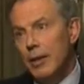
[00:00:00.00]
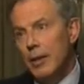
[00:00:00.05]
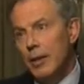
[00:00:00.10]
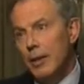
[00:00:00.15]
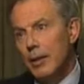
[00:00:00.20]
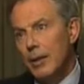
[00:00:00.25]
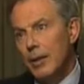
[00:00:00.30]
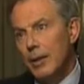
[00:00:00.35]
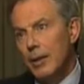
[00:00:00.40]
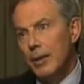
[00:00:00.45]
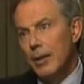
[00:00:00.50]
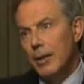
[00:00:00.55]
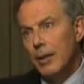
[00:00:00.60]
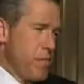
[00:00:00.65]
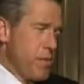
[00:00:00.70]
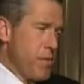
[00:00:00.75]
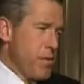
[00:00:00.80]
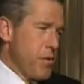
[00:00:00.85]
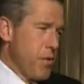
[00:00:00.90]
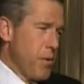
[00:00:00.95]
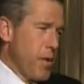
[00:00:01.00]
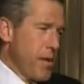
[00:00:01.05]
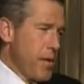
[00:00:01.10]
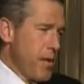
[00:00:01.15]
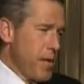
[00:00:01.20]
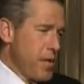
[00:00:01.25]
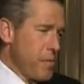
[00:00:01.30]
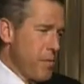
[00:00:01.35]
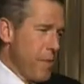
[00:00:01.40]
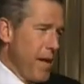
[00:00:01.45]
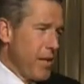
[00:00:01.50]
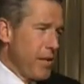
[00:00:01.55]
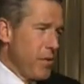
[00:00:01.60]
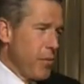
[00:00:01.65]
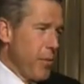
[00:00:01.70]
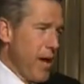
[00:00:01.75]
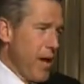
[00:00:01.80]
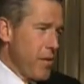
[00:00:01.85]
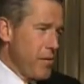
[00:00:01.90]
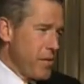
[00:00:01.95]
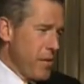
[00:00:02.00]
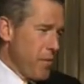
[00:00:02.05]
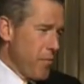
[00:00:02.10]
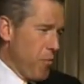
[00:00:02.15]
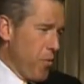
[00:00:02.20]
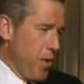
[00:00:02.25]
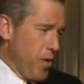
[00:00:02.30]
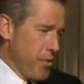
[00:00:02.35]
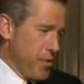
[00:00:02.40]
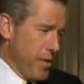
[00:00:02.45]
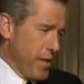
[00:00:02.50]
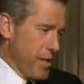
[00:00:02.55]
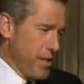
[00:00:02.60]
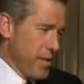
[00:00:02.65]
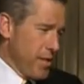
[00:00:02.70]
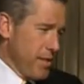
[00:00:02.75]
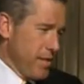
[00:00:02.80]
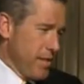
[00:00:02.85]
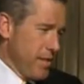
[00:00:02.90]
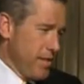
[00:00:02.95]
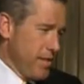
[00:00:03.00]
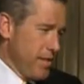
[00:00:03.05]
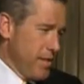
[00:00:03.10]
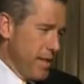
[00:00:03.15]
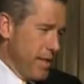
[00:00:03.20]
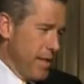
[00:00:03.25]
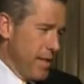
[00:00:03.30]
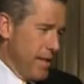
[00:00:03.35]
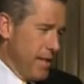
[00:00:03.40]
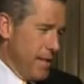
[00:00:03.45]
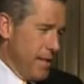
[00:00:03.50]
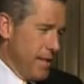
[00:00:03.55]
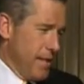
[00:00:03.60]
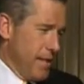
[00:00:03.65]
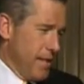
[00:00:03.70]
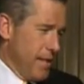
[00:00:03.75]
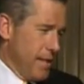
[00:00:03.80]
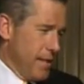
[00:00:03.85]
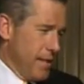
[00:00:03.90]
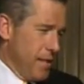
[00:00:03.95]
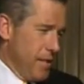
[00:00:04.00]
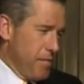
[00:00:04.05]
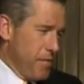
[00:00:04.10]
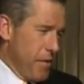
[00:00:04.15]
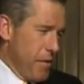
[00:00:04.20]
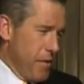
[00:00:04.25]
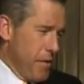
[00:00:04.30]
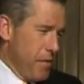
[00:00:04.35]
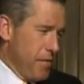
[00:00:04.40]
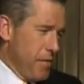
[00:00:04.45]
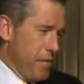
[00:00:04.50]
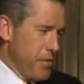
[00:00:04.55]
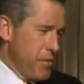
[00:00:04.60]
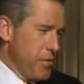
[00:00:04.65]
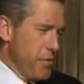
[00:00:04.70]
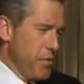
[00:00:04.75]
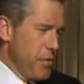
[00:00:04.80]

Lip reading: There's a story that has made the rounds in Washington. Love to know if it's